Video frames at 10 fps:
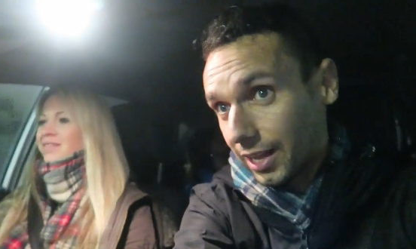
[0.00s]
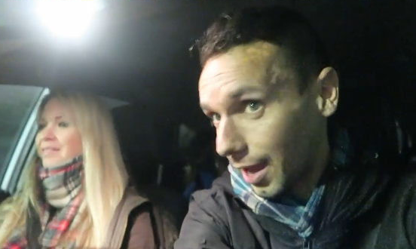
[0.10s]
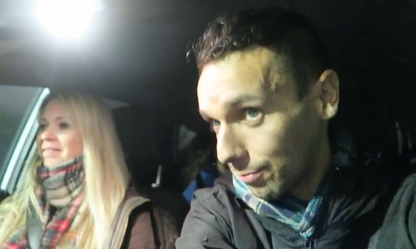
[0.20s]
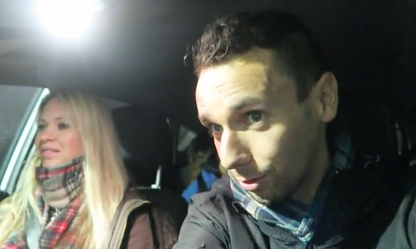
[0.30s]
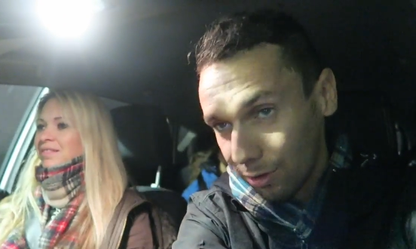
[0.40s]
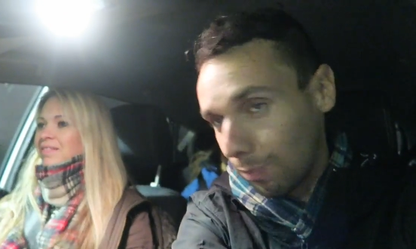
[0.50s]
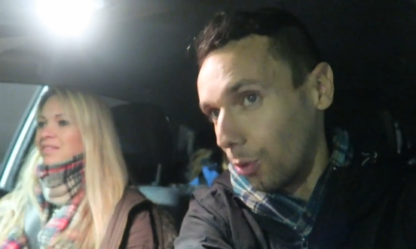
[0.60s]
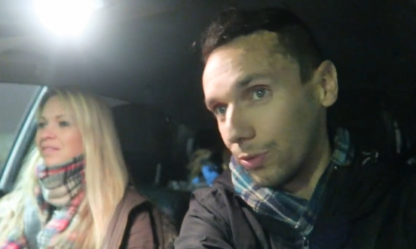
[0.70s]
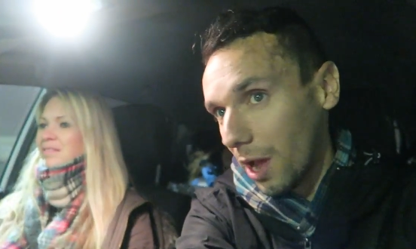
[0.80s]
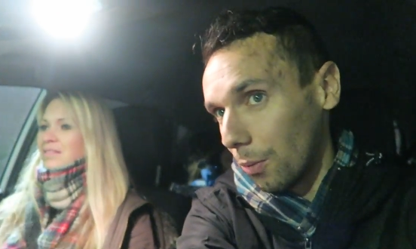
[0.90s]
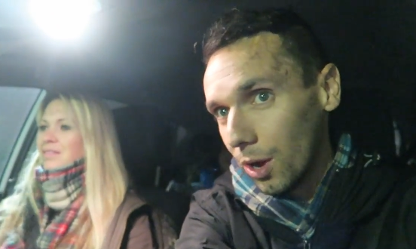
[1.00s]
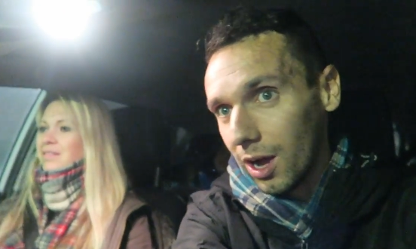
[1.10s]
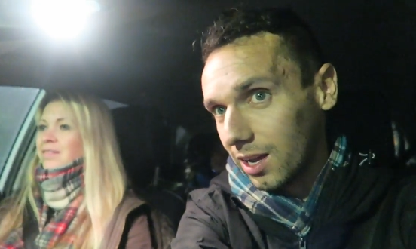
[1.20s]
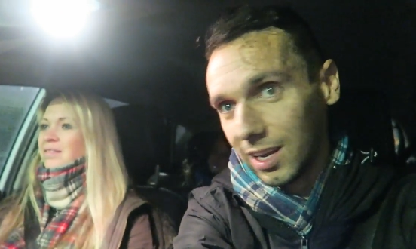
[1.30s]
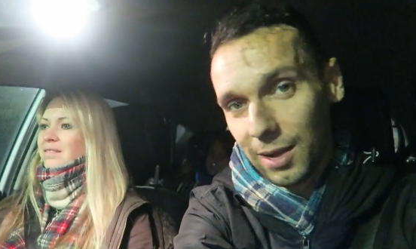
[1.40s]
Speaker 1: They have the support
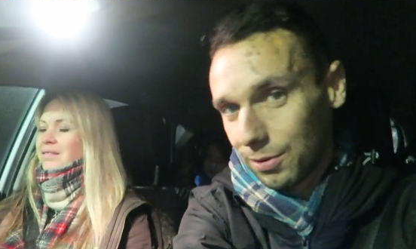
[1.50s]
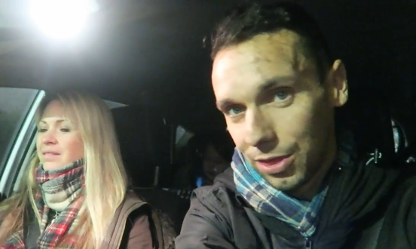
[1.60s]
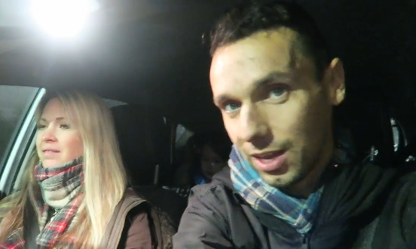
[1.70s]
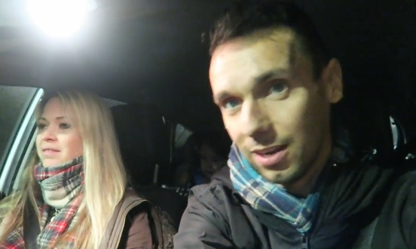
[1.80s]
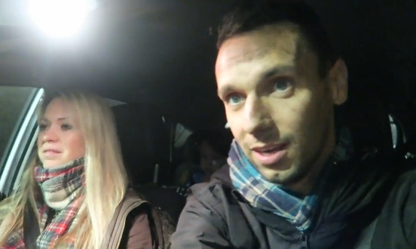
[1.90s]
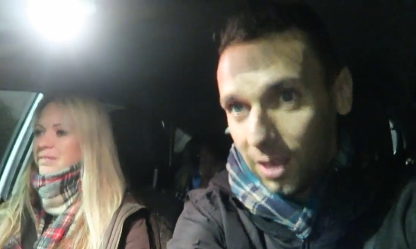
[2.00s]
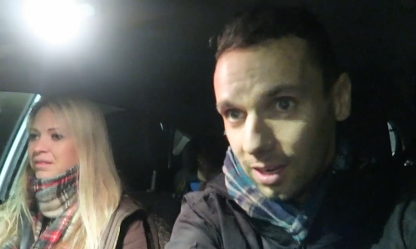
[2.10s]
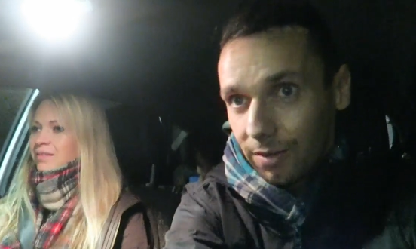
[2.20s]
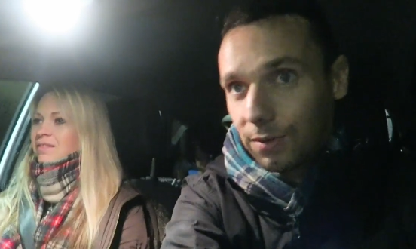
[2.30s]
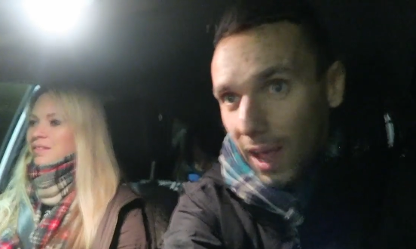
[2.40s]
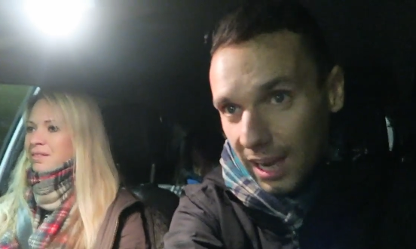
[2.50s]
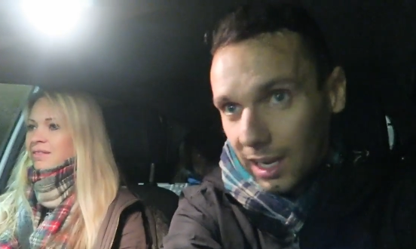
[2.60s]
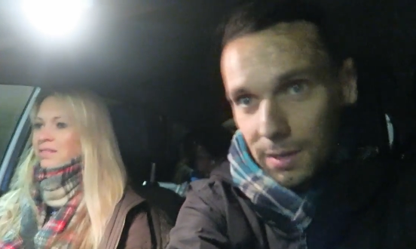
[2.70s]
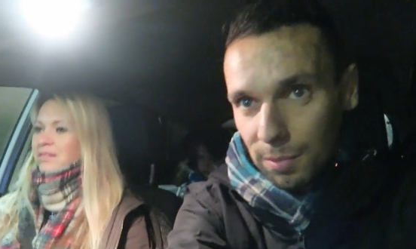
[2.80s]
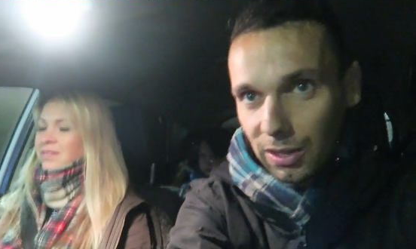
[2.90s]
network and everything for
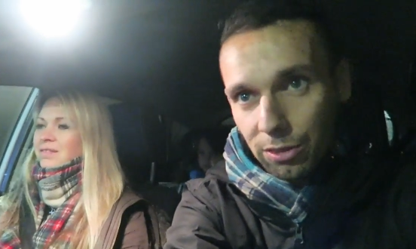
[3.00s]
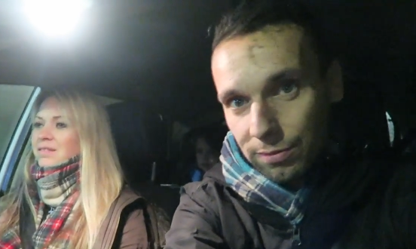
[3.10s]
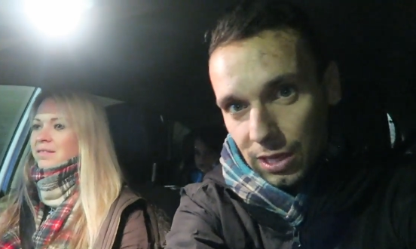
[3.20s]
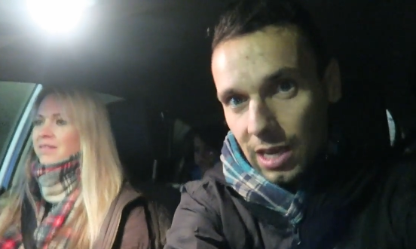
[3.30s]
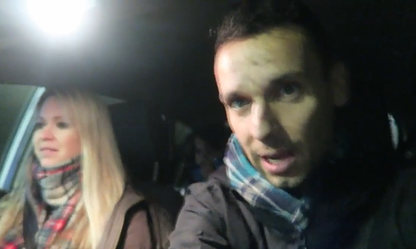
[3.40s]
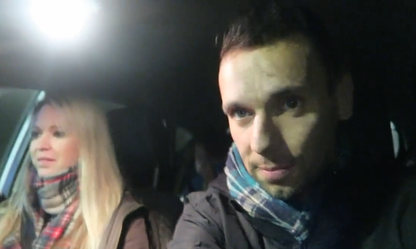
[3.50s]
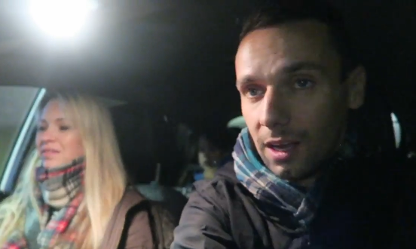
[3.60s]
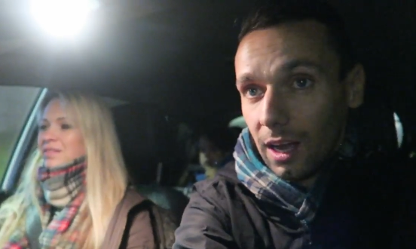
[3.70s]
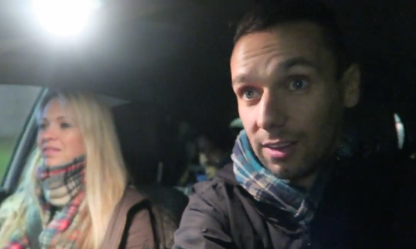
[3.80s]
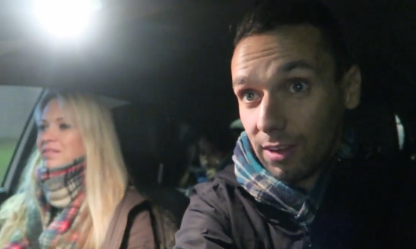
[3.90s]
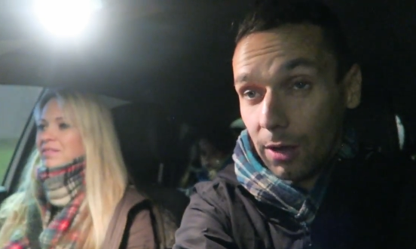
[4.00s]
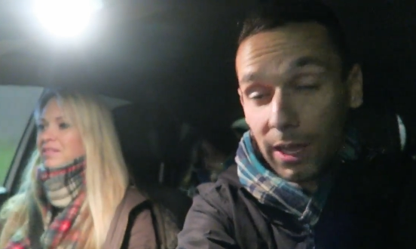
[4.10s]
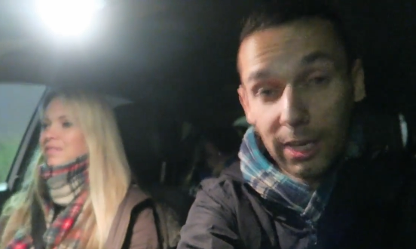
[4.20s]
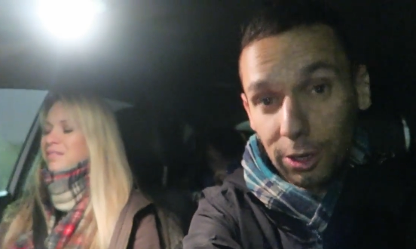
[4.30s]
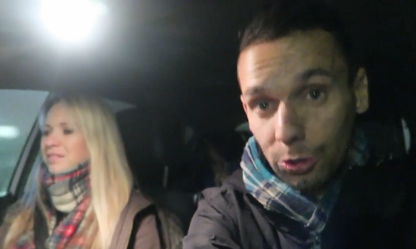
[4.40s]
any month of the year. And so
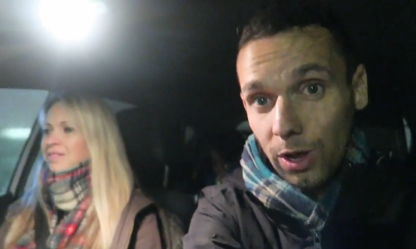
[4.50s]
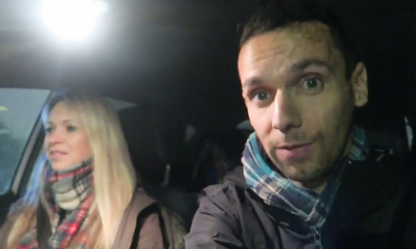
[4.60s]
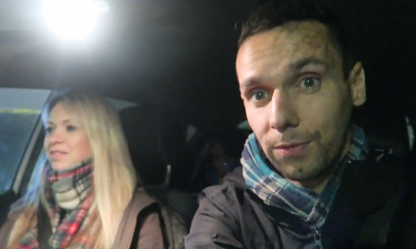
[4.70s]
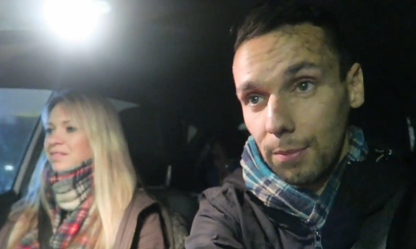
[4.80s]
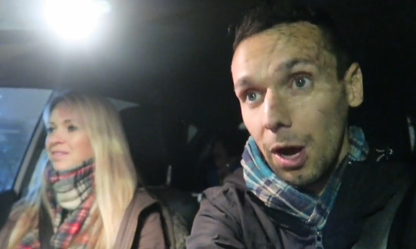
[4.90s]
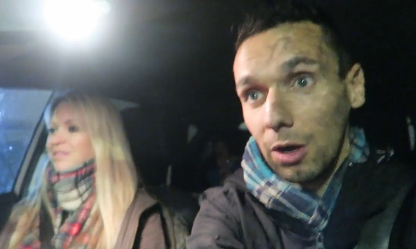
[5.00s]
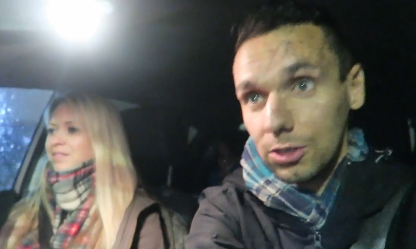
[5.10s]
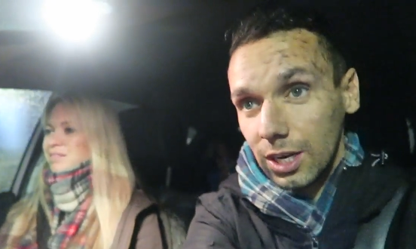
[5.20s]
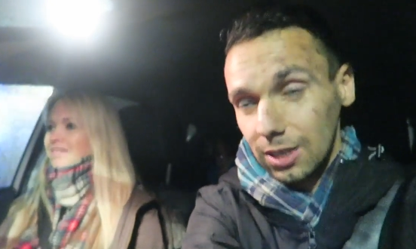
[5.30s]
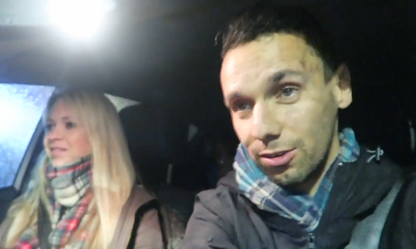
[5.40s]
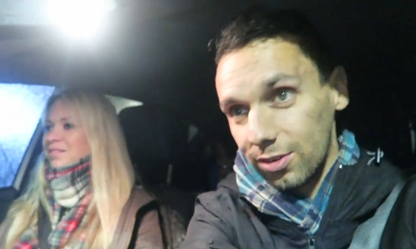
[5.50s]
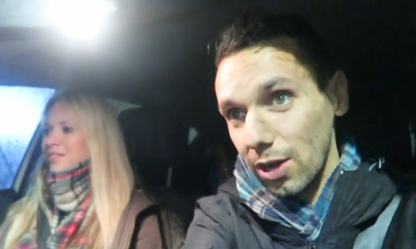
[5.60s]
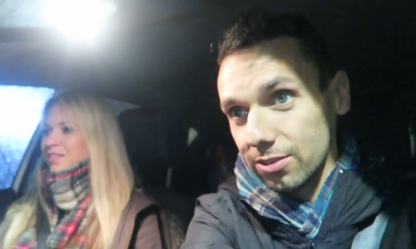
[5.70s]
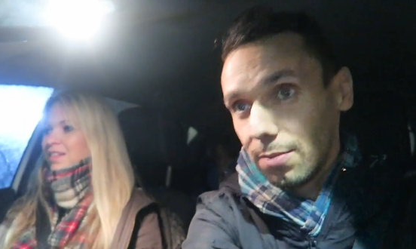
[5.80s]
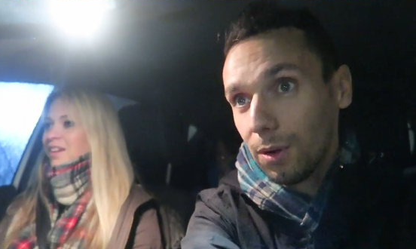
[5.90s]
they're going to do it for March. They're going to
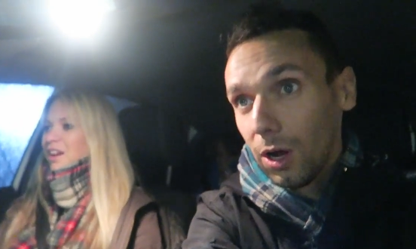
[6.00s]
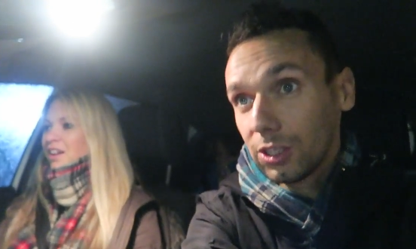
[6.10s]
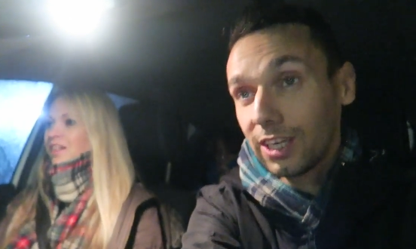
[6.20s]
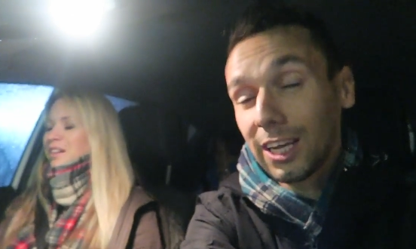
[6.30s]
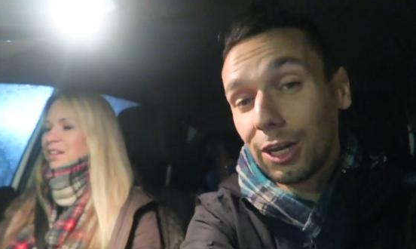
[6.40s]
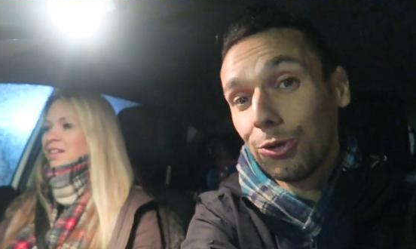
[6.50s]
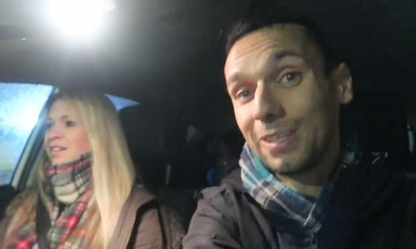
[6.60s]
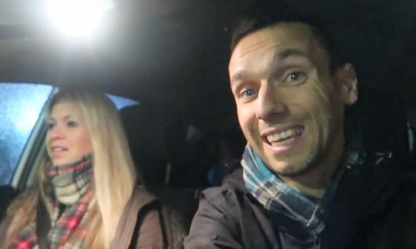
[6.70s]
start in March and they're going to do it